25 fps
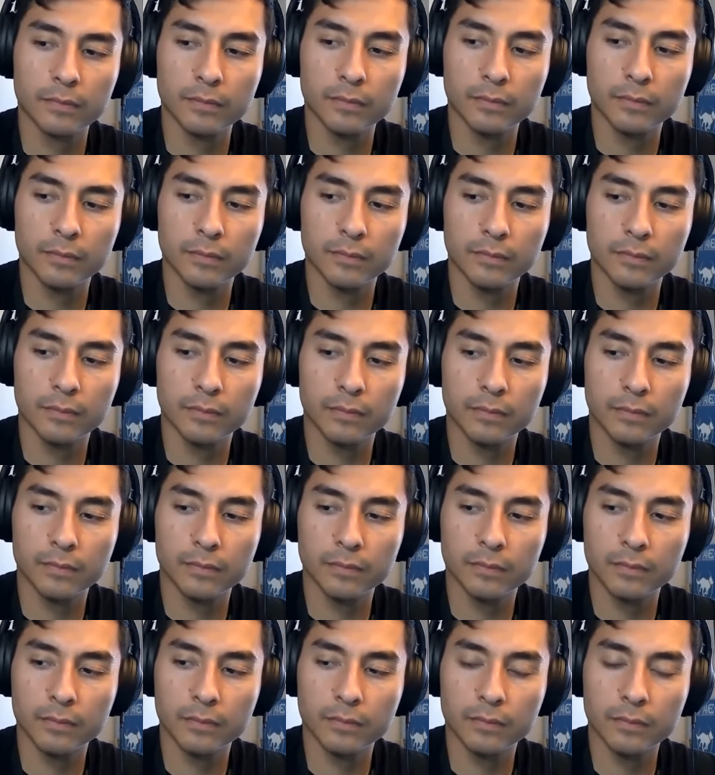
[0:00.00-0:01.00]

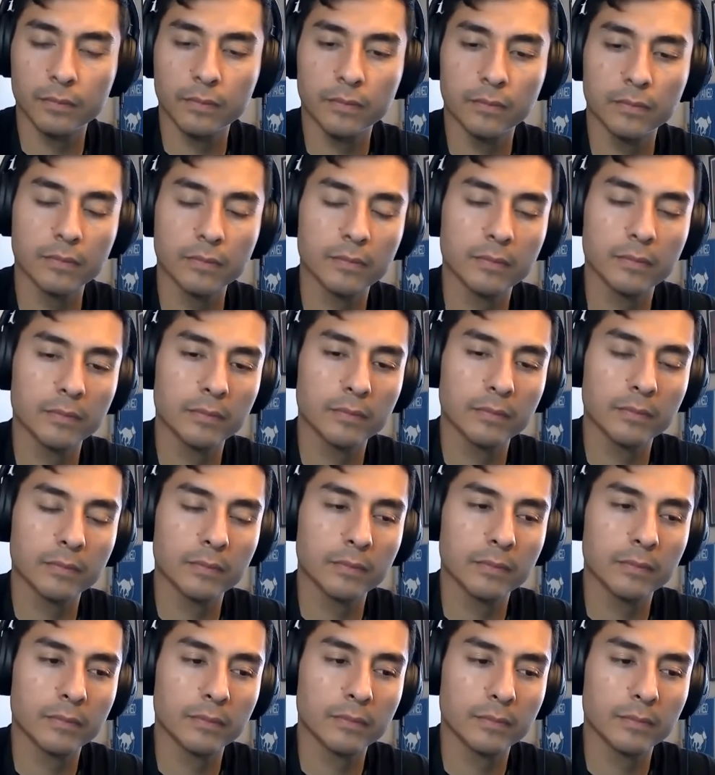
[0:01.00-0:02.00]

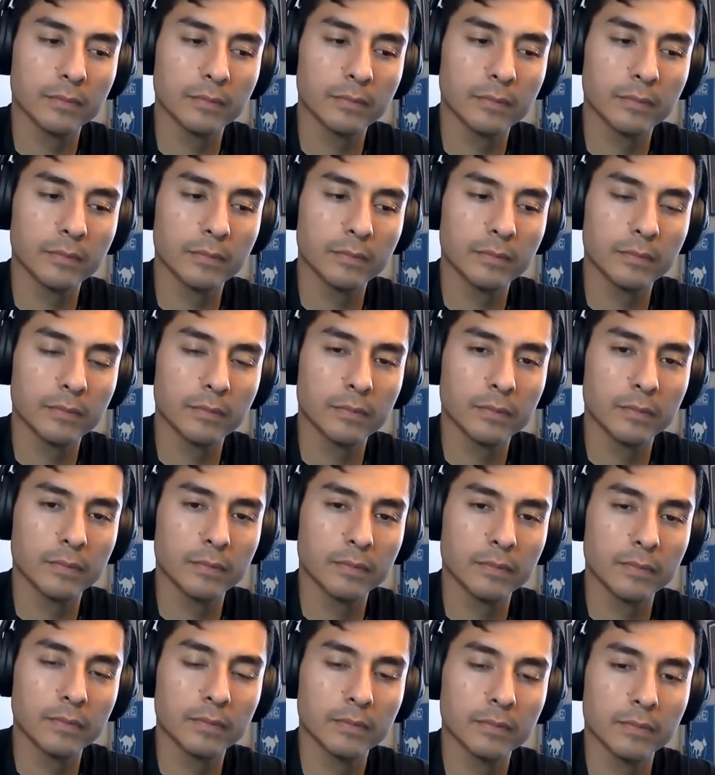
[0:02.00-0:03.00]

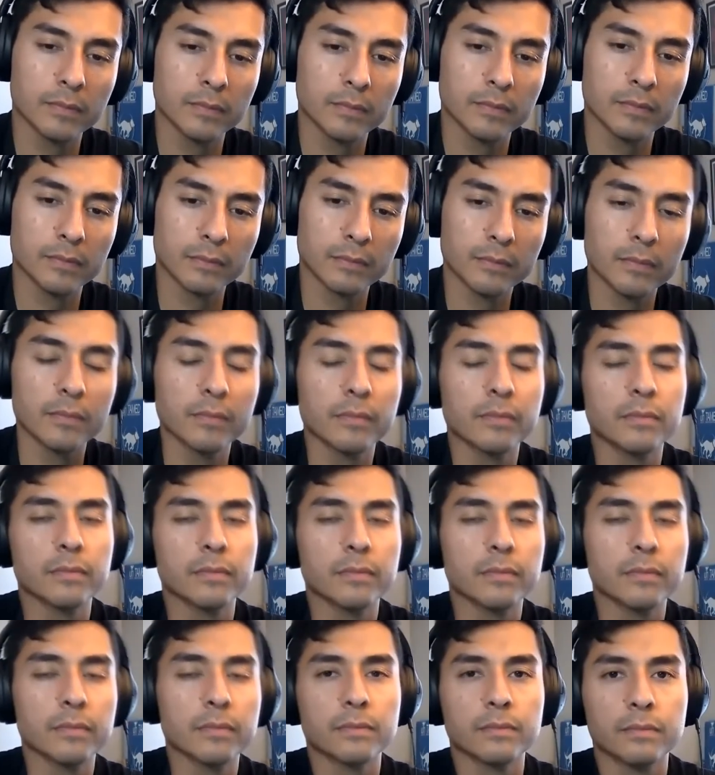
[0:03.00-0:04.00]

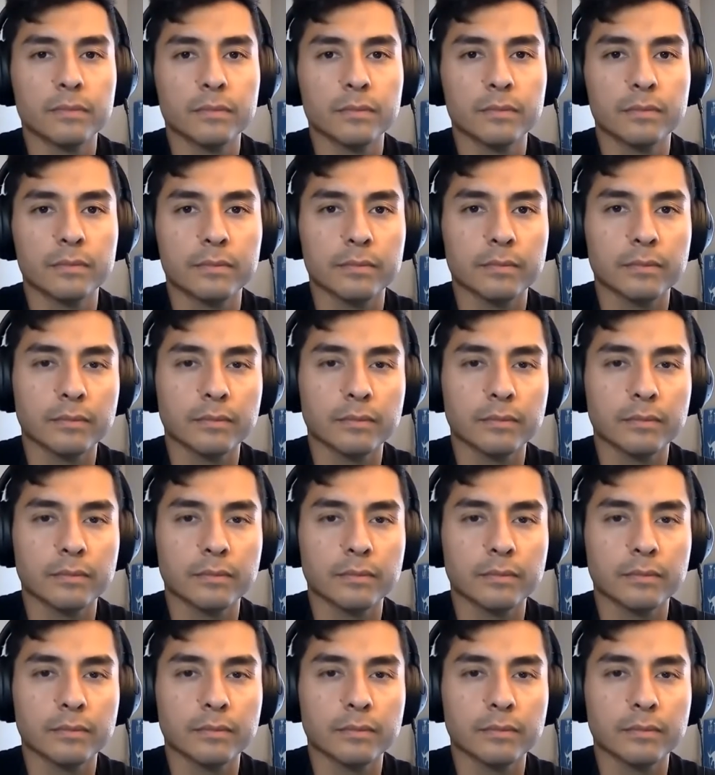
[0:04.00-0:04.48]
(silent)